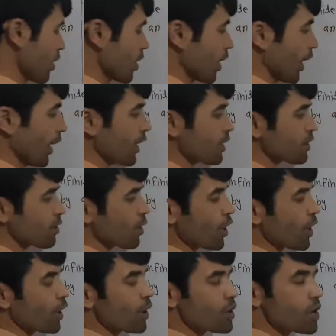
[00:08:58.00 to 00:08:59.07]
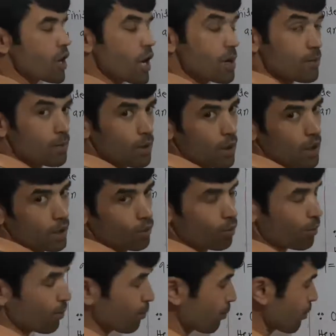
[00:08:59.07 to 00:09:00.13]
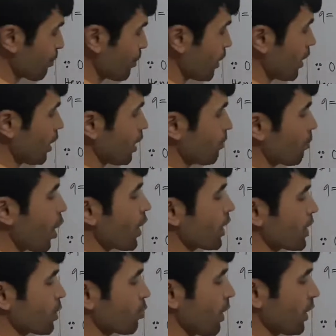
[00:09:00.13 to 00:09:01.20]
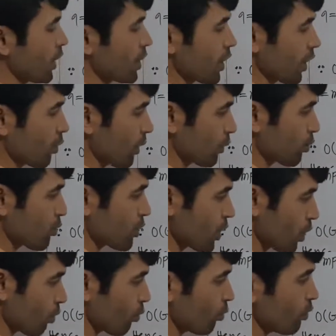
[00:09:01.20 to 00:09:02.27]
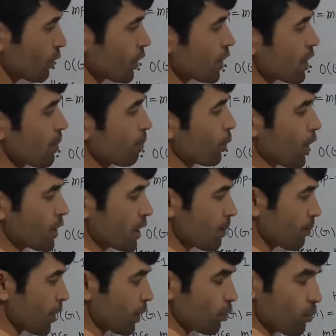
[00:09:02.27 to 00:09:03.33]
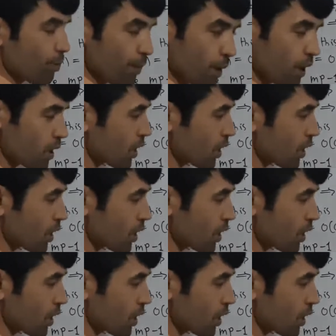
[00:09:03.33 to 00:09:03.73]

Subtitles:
Hence, m into p minus 1 is equal to 0. This implies m into p is